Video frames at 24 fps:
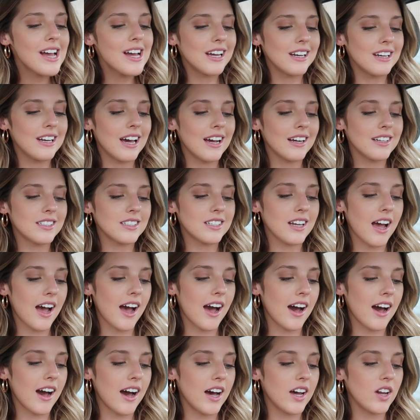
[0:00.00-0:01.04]
Next,
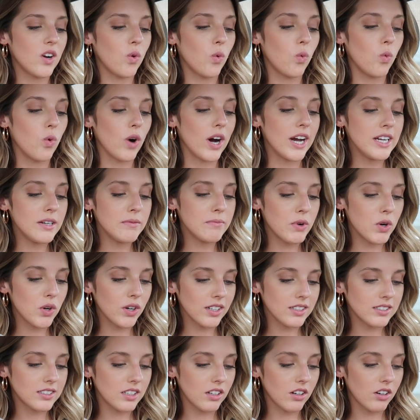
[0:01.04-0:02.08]
add white
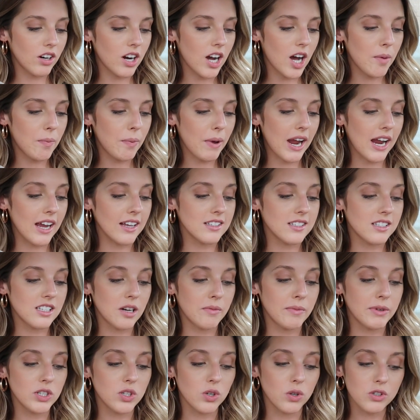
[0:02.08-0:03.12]
mocha syrup and
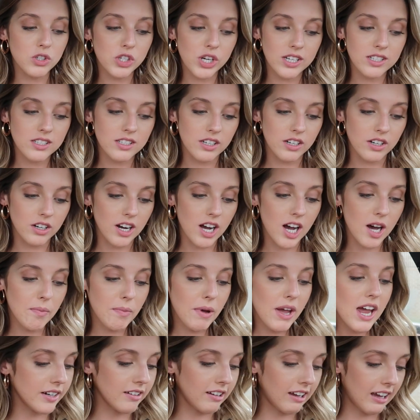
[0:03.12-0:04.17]
cinnamon dolce syrup.
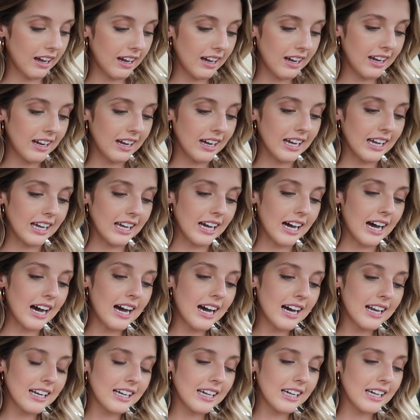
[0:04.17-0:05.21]
Okay,
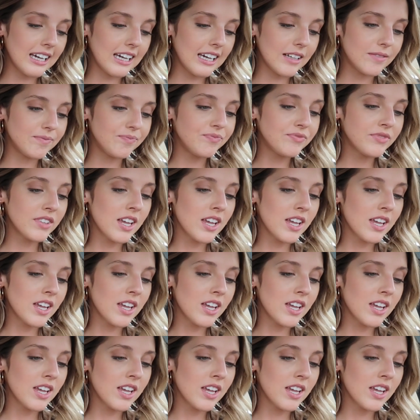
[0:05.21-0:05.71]
got it.